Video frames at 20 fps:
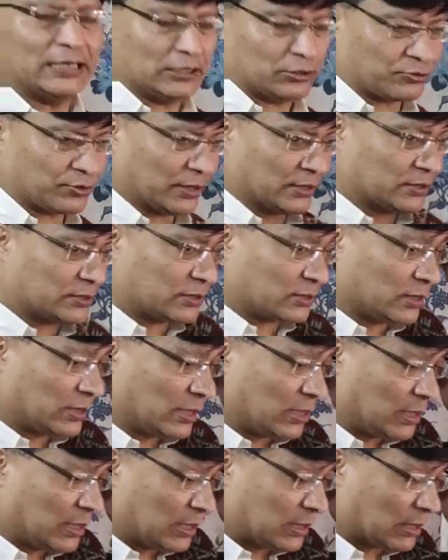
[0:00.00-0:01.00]
interest.
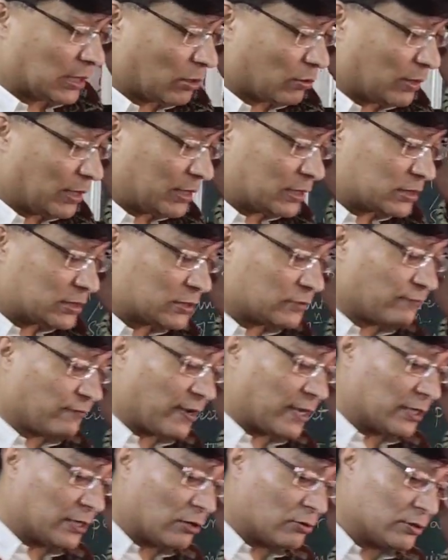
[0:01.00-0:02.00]
Now let us
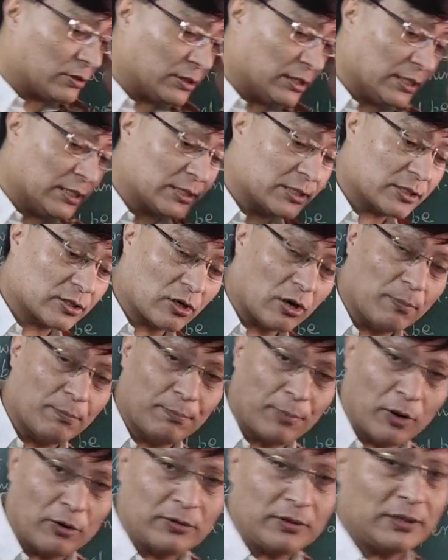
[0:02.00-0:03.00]
find out this
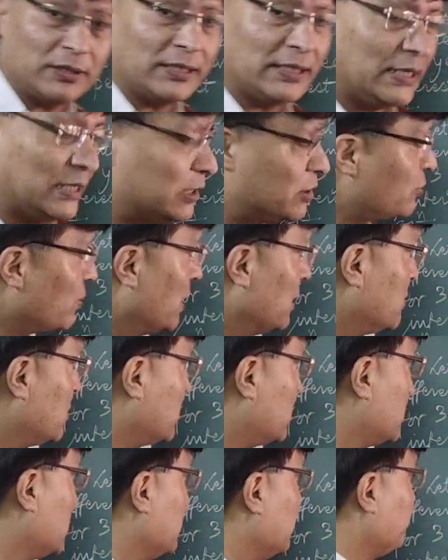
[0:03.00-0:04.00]
compound
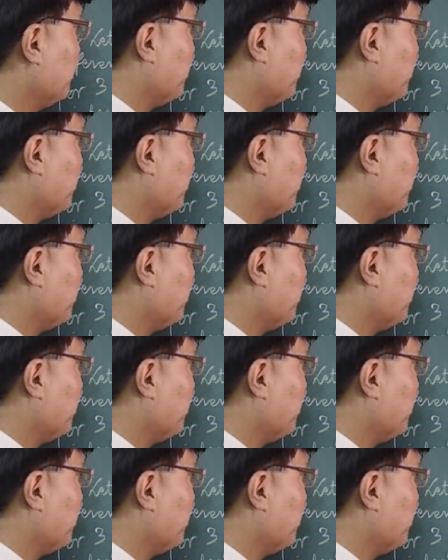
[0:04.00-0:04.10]
interest.